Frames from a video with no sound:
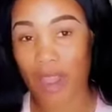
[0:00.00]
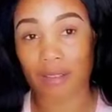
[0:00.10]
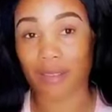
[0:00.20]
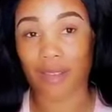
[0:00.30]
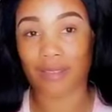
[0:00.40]
I
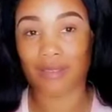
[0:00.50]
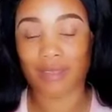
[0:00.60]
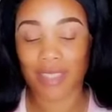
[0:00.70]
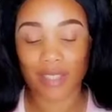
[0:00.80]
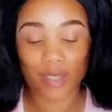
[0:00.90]
don't know,
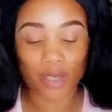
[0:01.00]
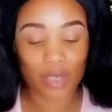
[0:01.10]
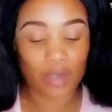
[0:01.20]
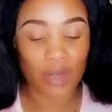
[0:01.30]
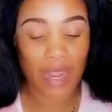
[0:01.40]
because
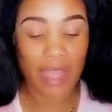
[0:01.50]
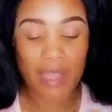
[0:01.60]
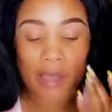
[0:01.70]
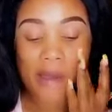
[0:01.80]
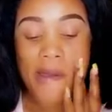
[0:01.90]
usually when
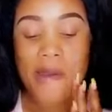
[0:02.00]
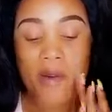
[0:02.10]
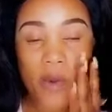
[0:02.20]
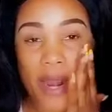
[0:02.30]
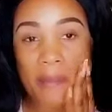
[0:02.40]

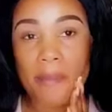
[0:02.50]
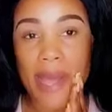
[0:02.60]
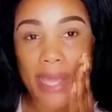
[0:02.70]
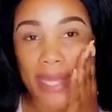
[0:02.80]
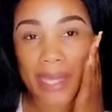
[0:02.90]
I'm
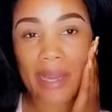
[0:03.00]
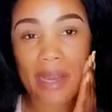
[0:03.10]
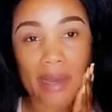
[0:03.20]
buying